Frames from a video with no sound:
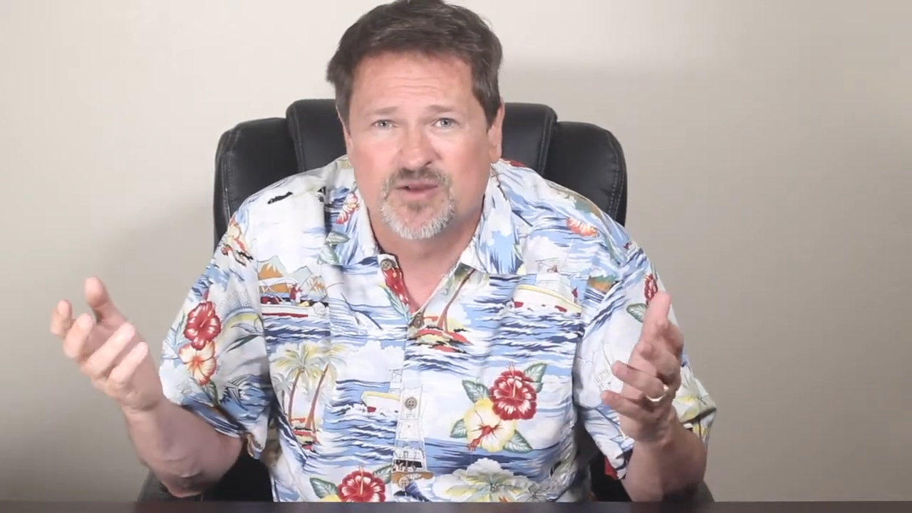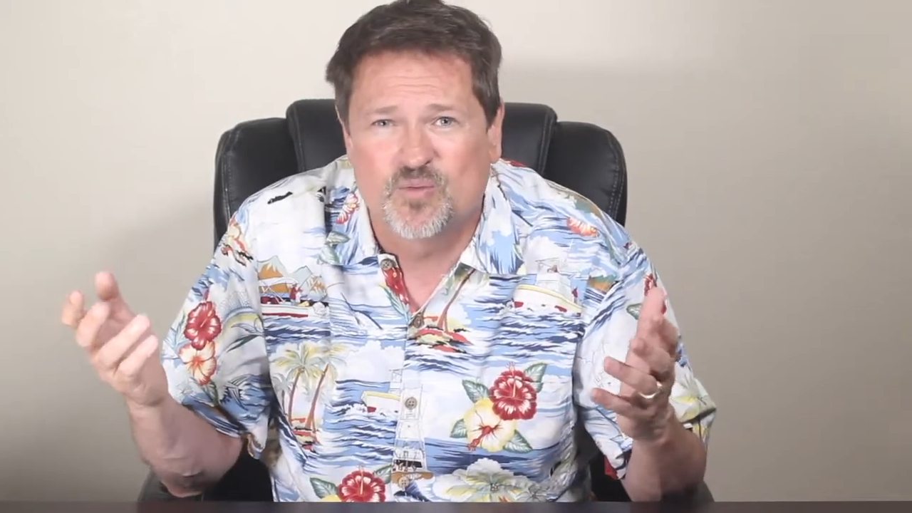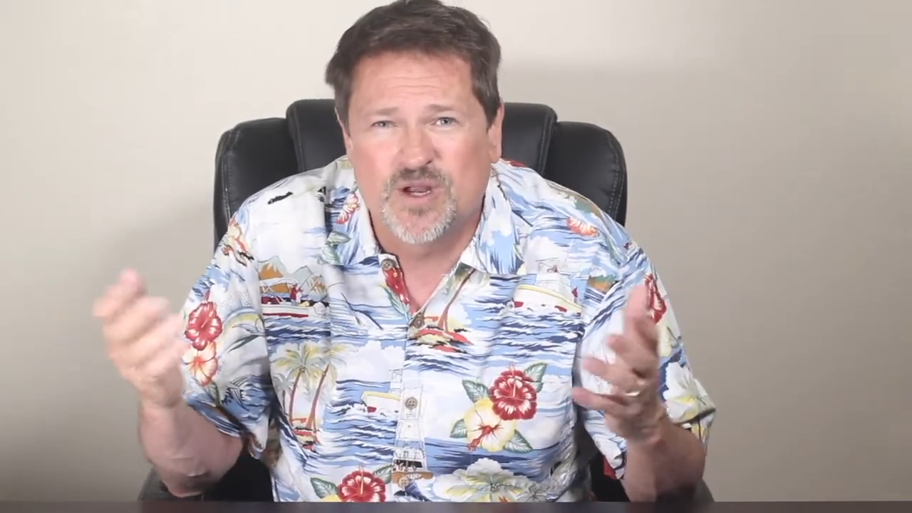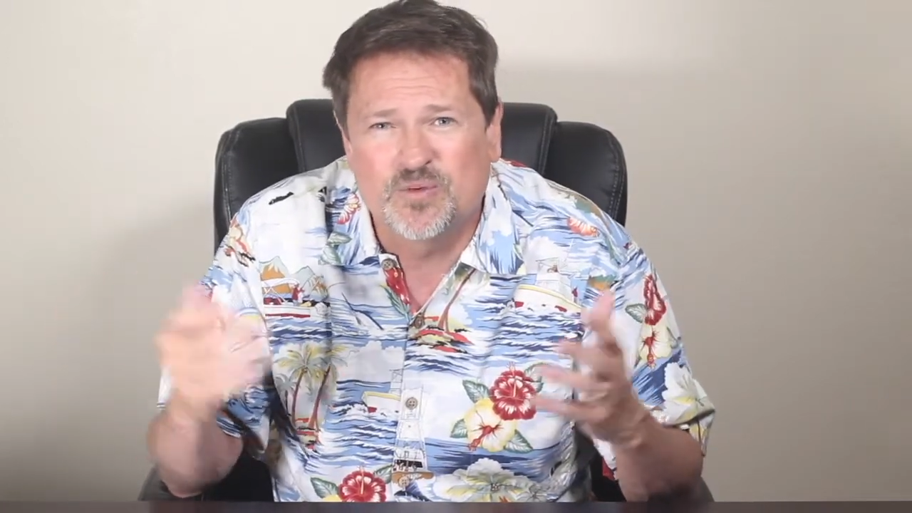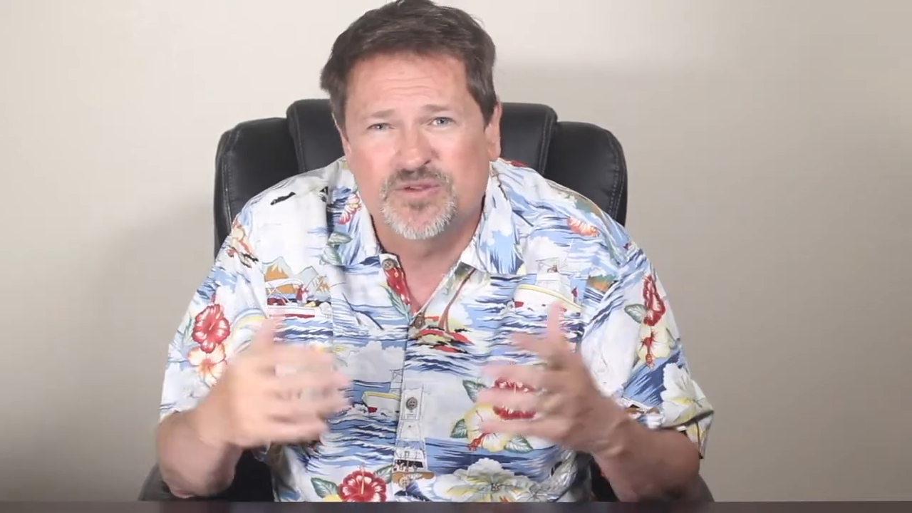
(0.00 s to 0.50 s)

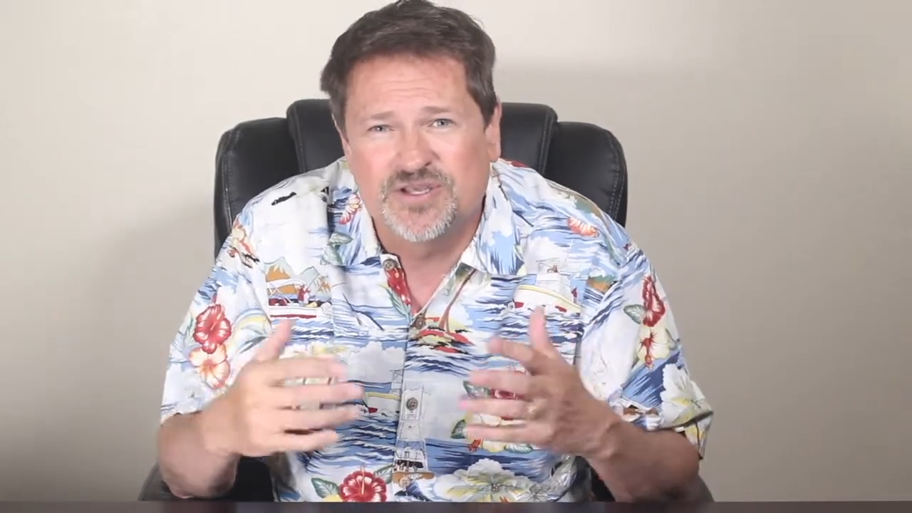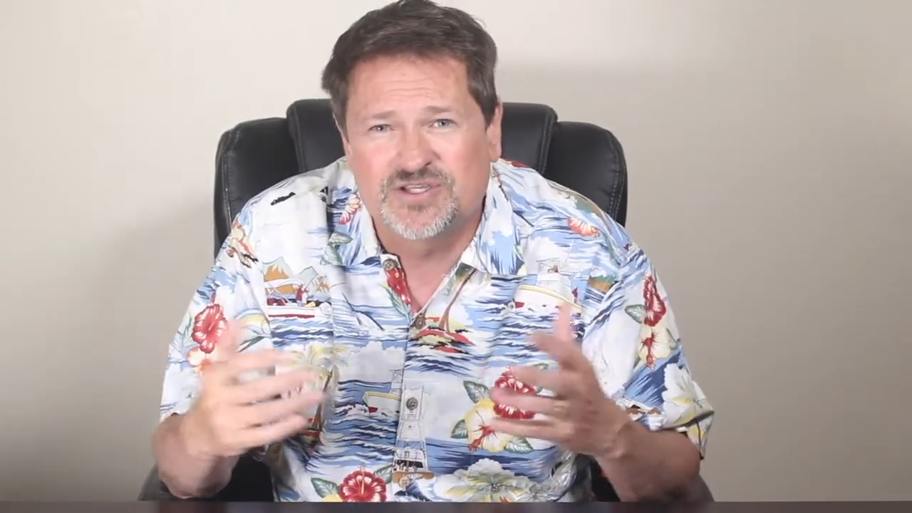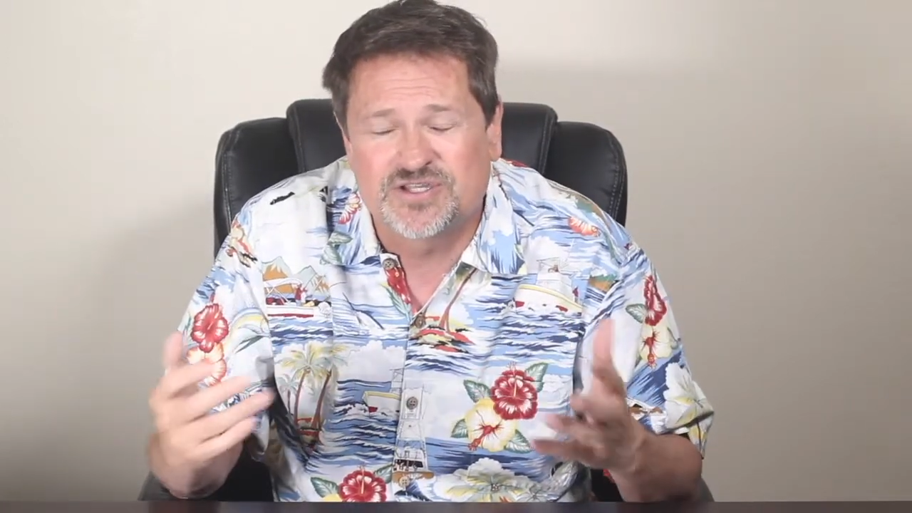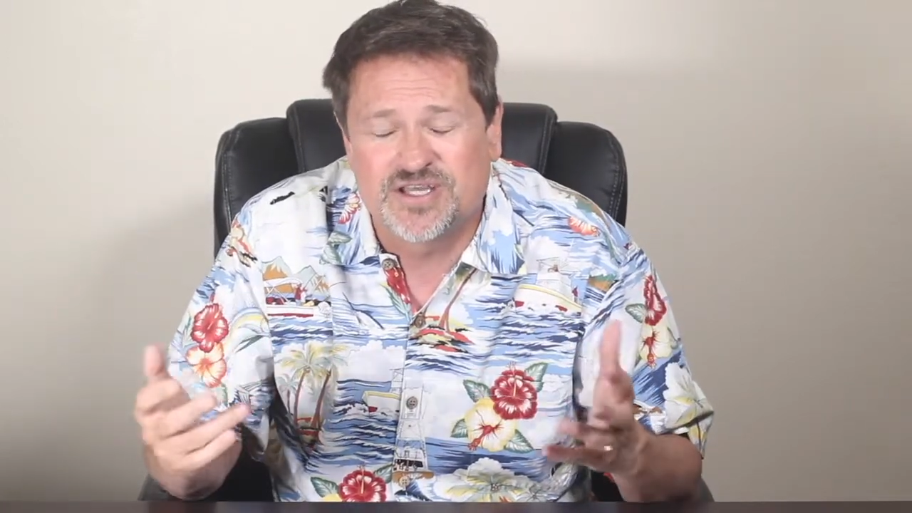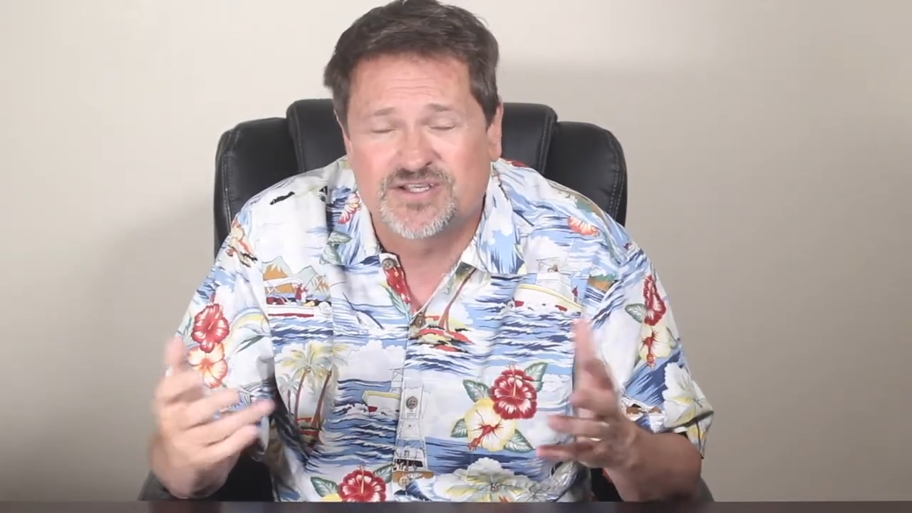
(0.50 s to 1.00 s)
And when will
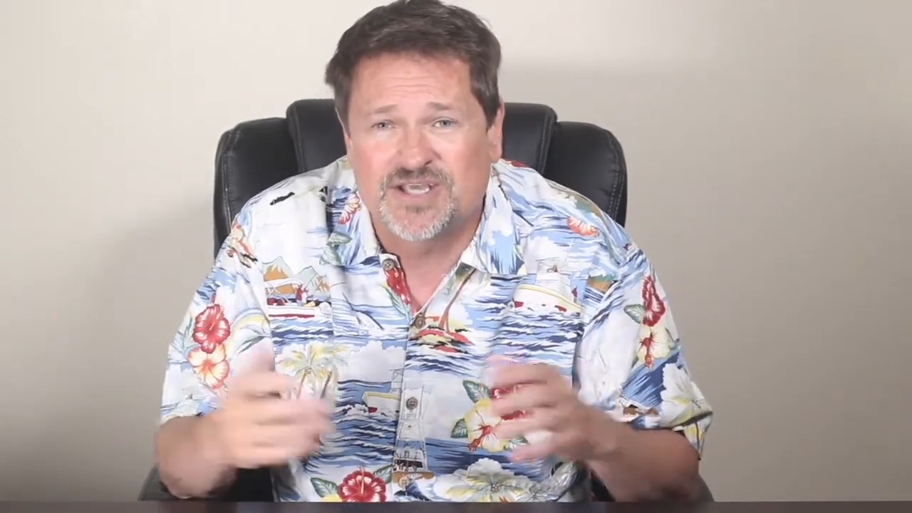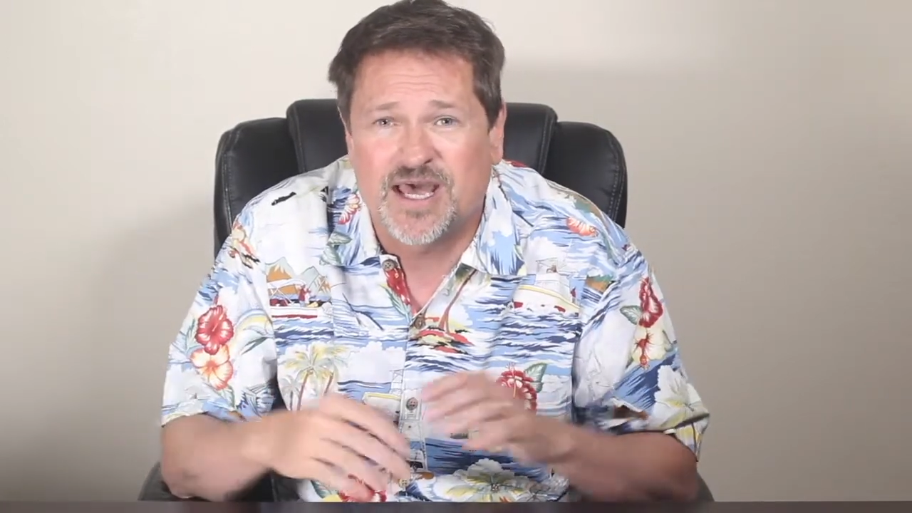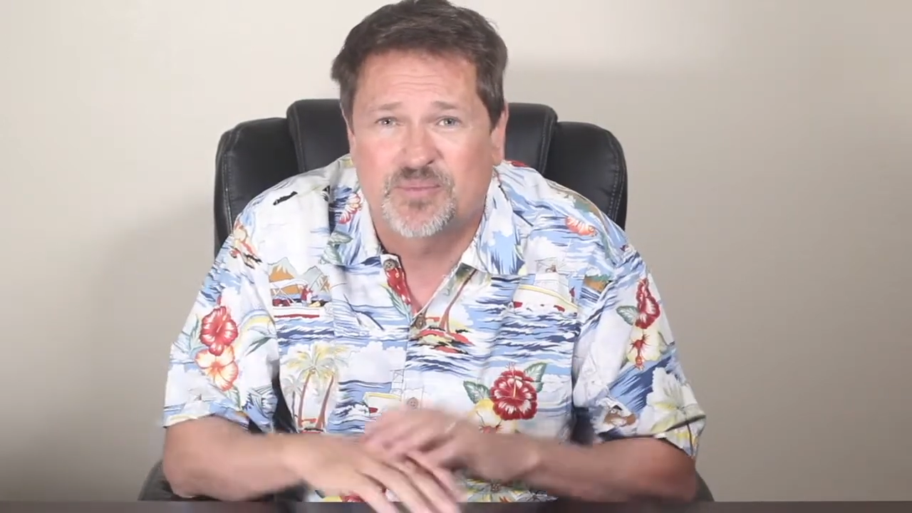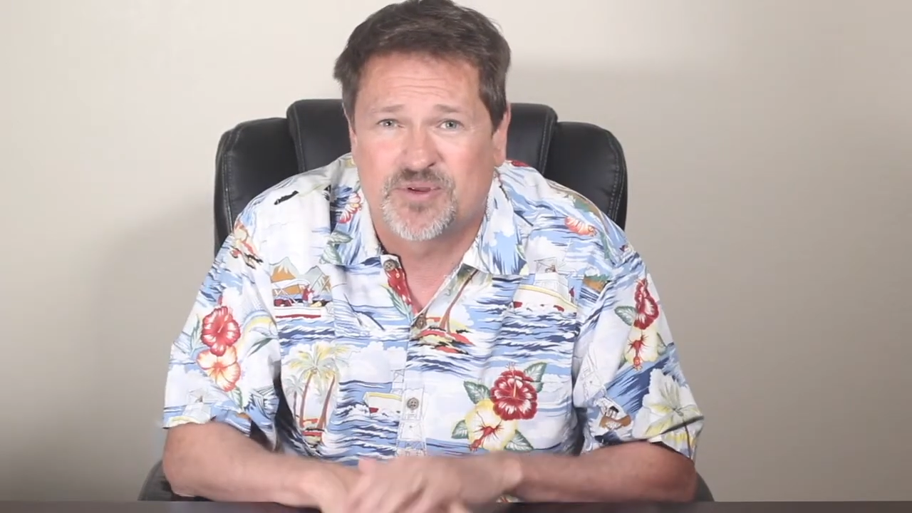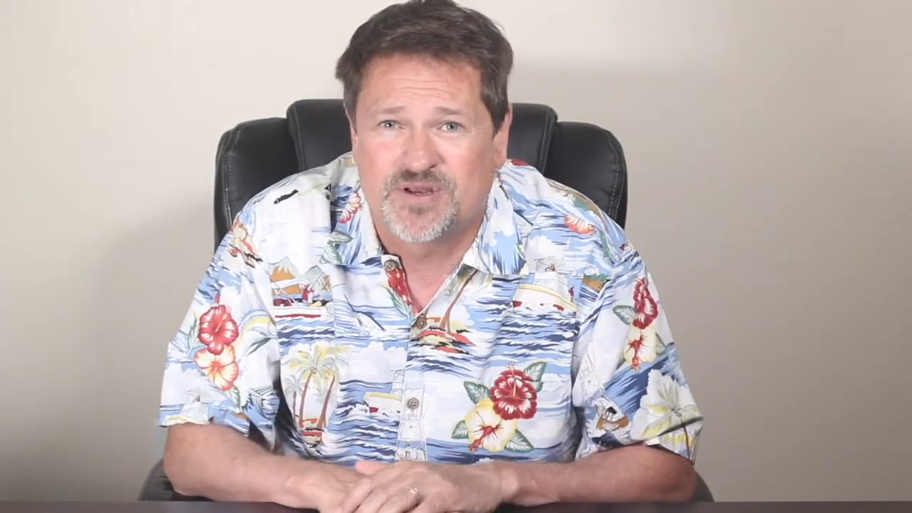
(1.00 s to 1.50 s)
these things
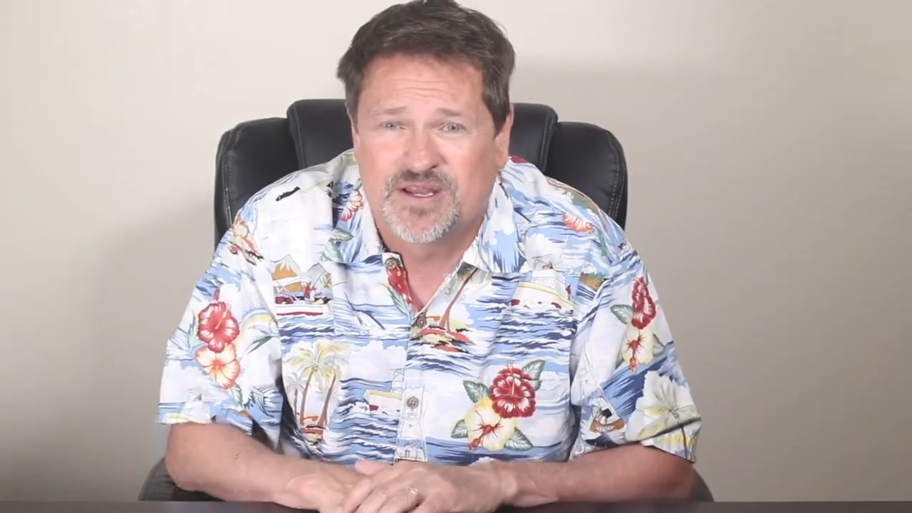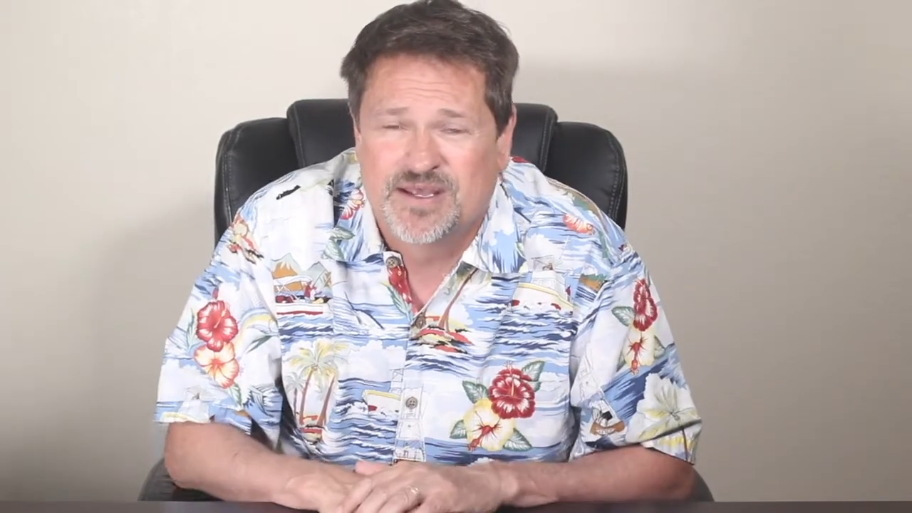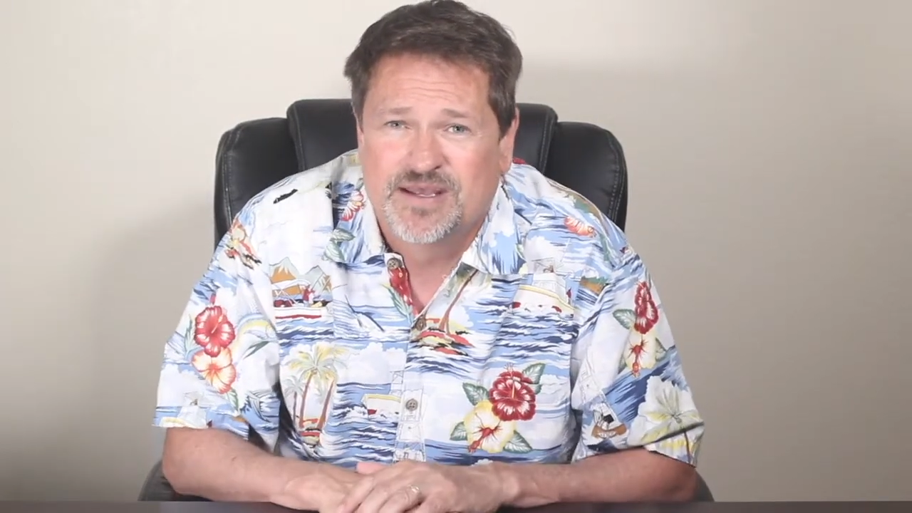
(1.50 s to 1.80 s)
happen?